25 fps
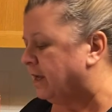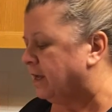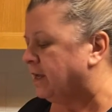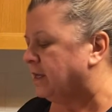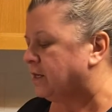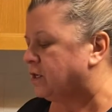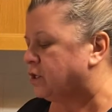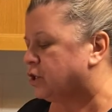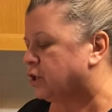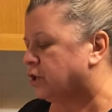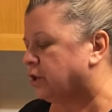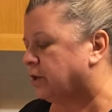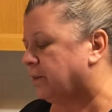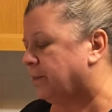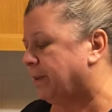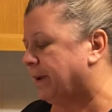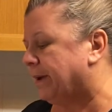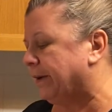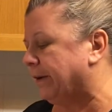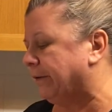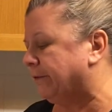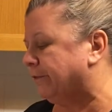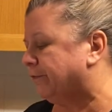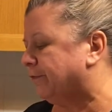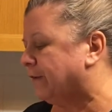Took
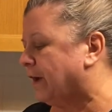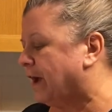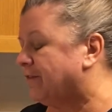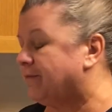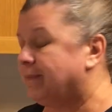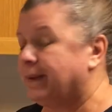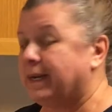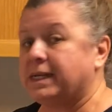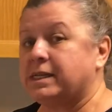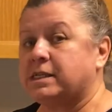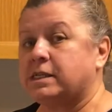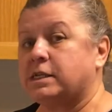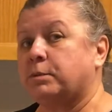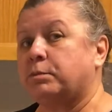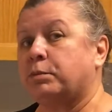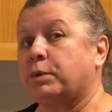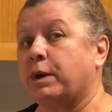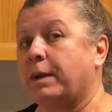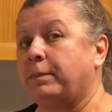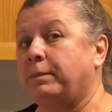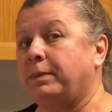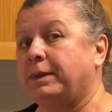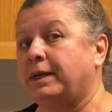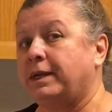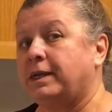about 5 minutes to
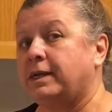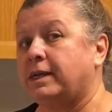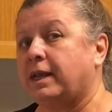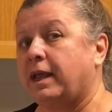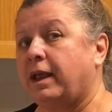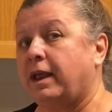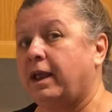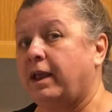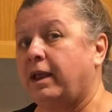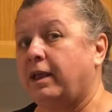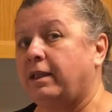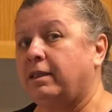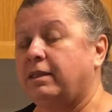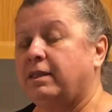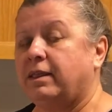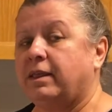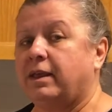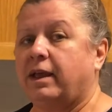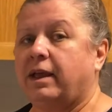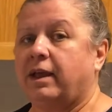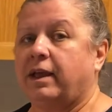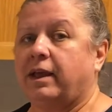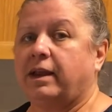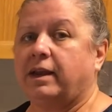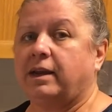prep it, and
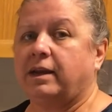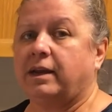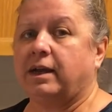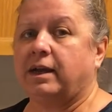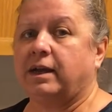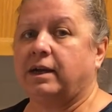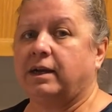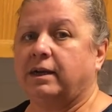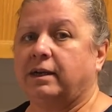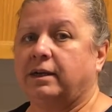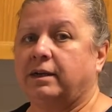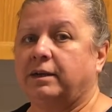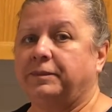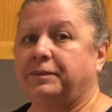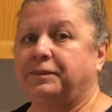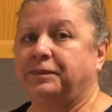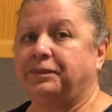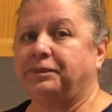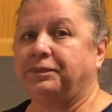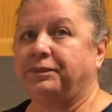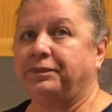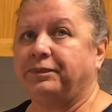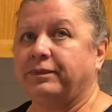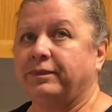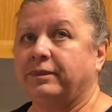then
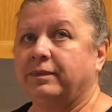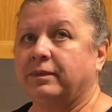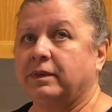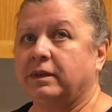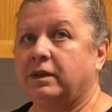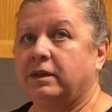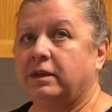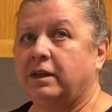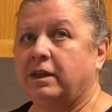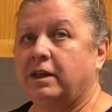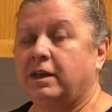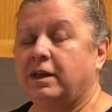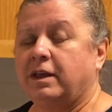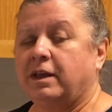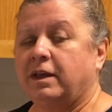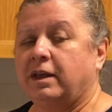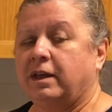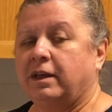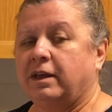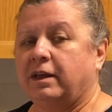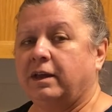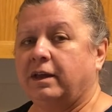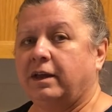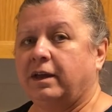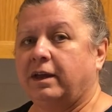
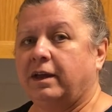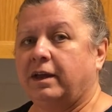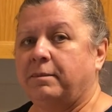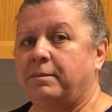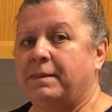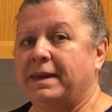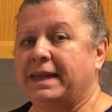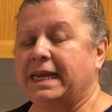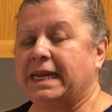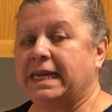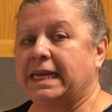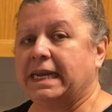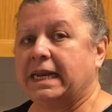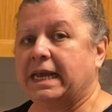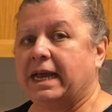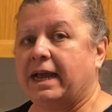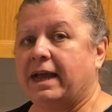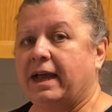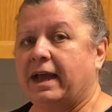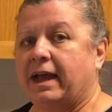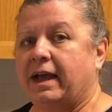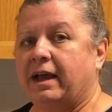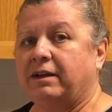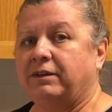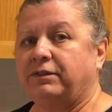a minute and a
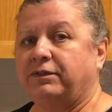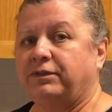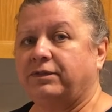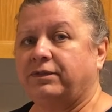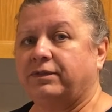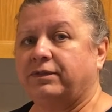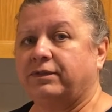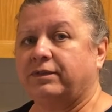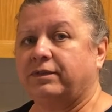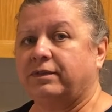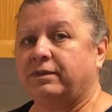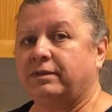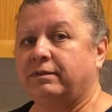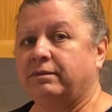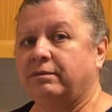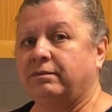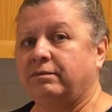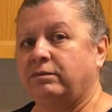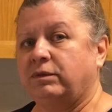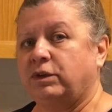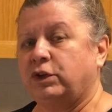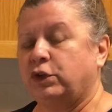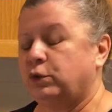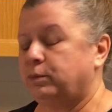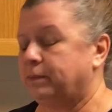half,
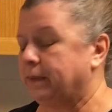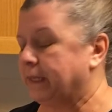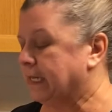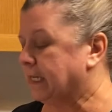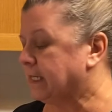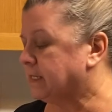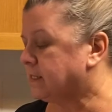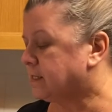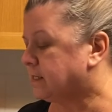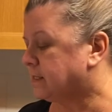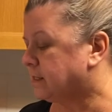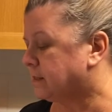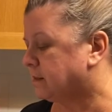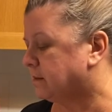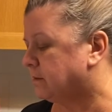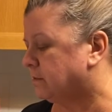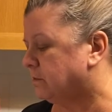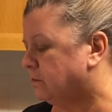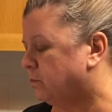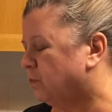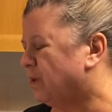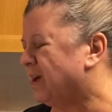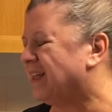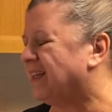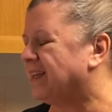2 minutes.
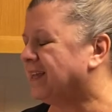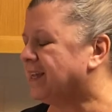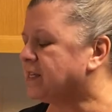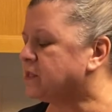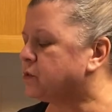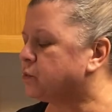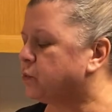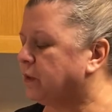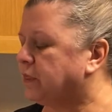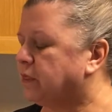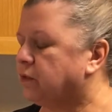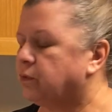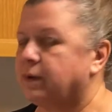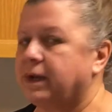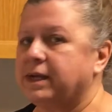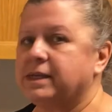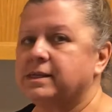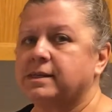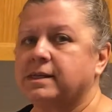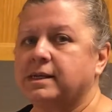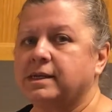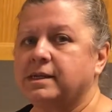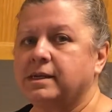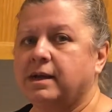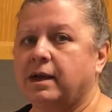Well, I guess with the
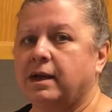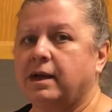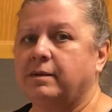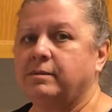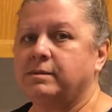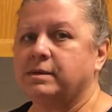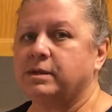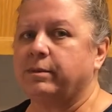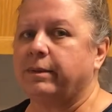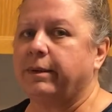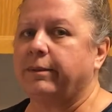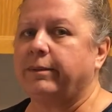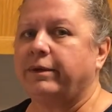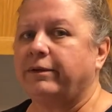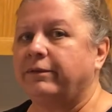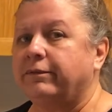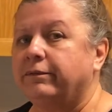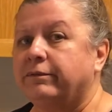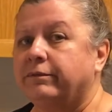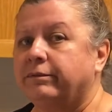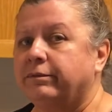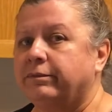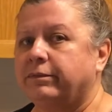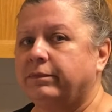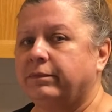resting time, so maybe
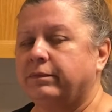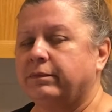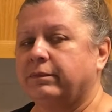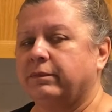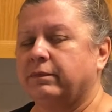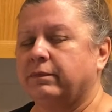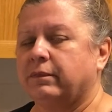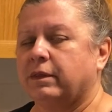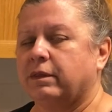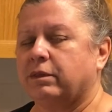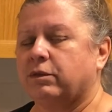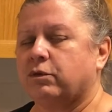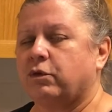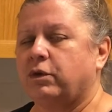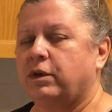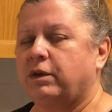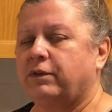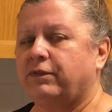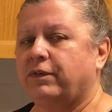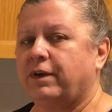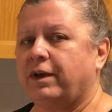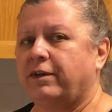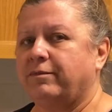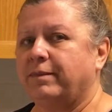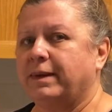3 to
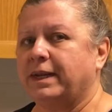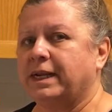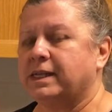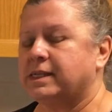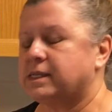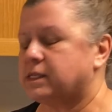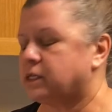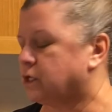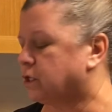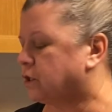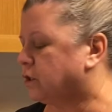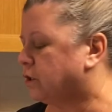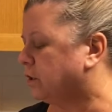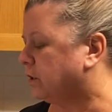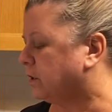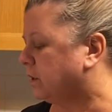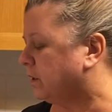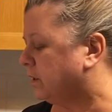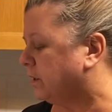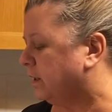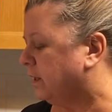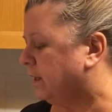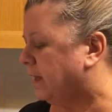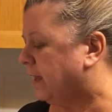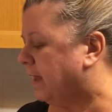5 minutes to cook
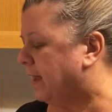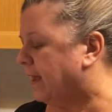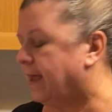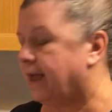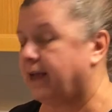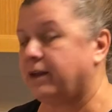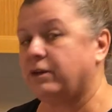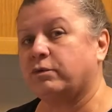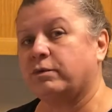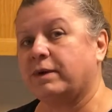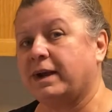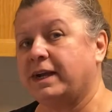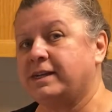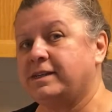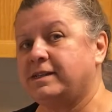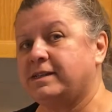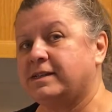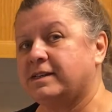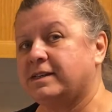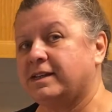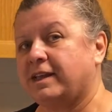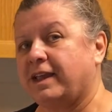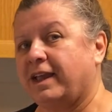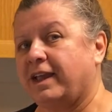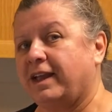and
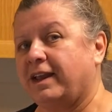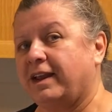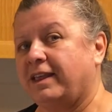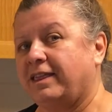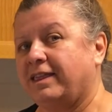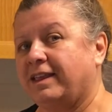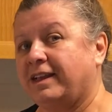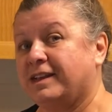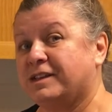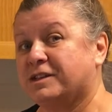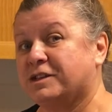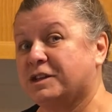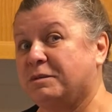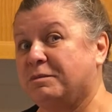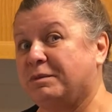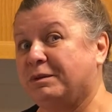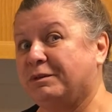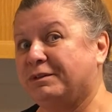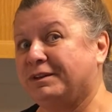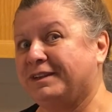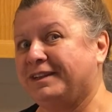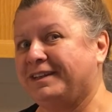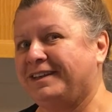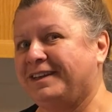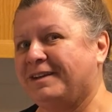rest. And I think it's going to be
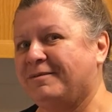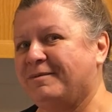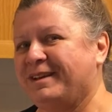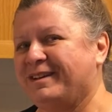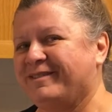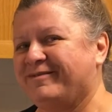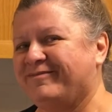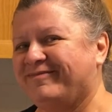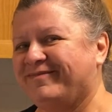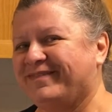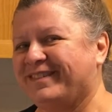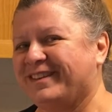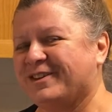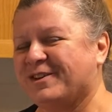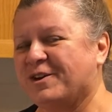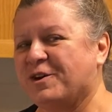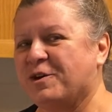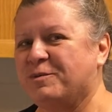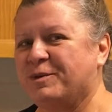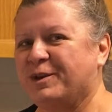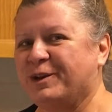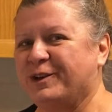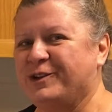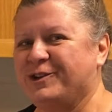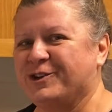really yummy. So I
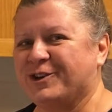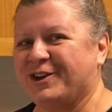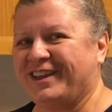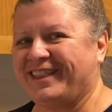hope you enjoyed